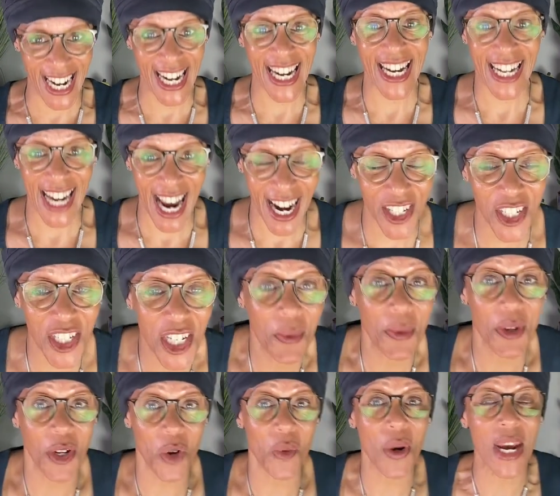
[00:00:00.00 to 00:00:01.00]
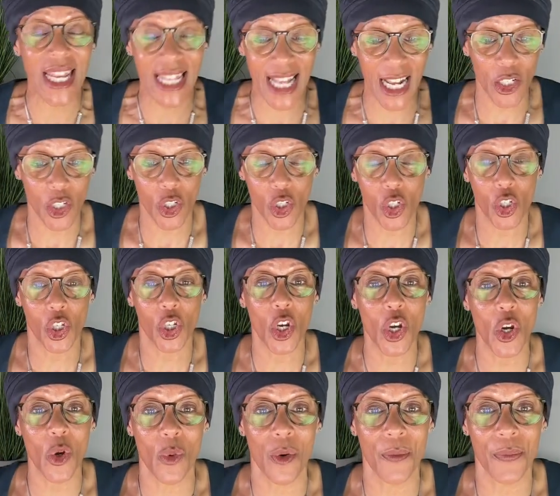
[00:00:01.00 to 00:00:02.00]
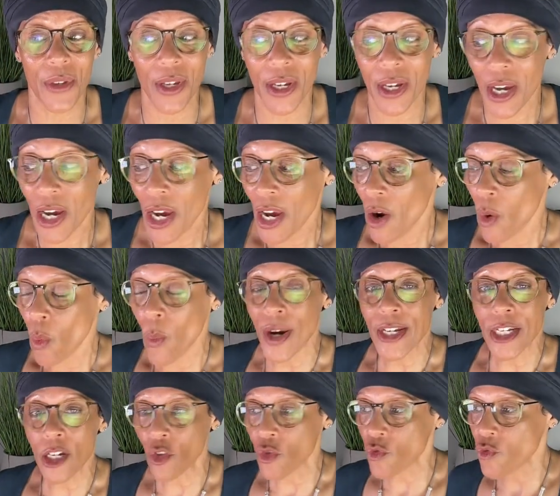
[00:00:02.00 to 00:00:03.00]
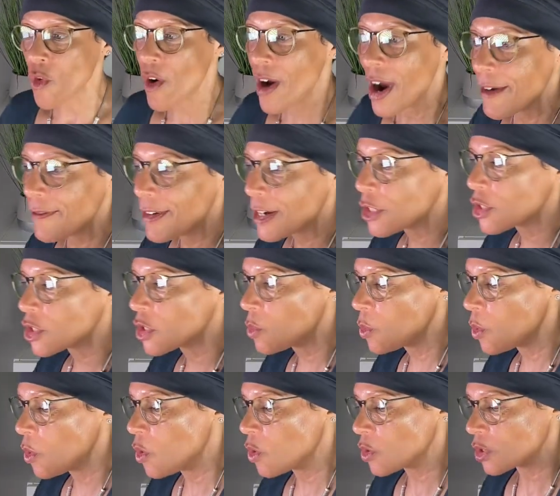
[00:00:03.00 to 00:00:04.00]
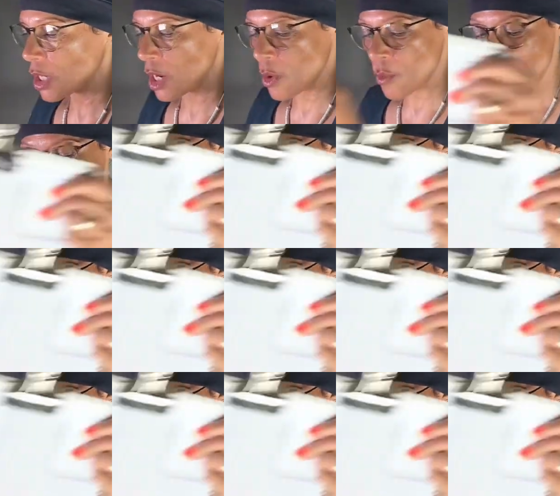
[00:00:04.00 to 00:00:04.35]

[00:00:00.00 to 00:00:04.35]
it? Yeah, do you agree that's 2? When you're driving towards a